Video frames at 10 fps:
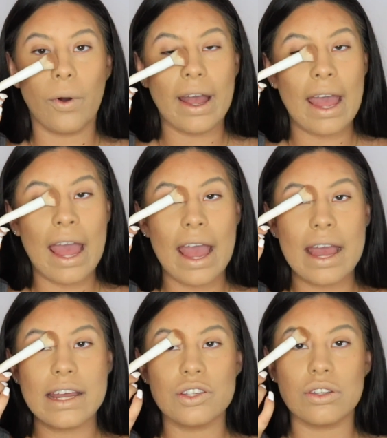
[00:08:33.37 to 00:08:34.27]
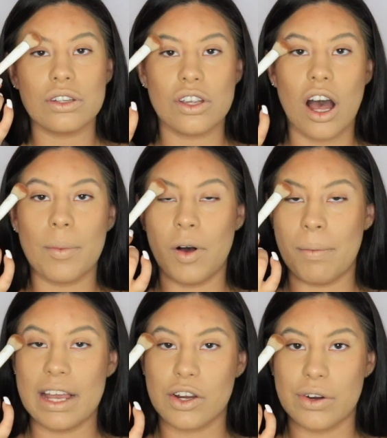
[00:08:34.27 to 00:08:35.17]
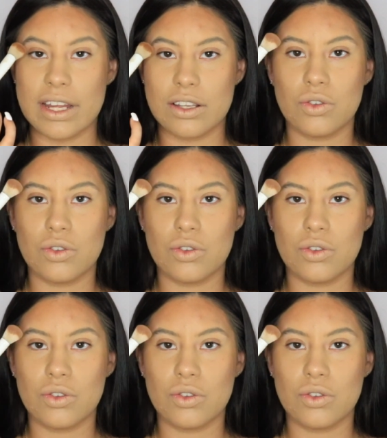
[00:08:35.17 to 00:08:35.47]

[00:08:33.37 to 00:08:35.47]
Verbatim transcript: way to the top of my crease.